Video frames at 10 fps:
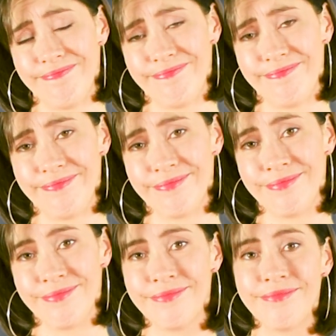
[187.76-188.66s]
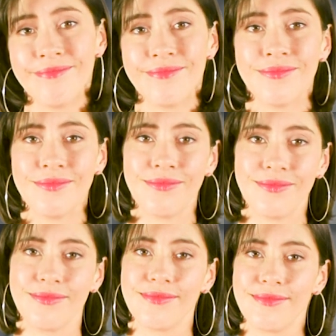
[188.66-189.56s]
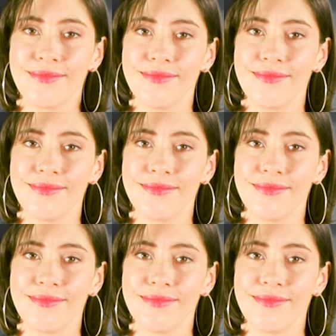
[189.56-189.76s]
Nothing is said.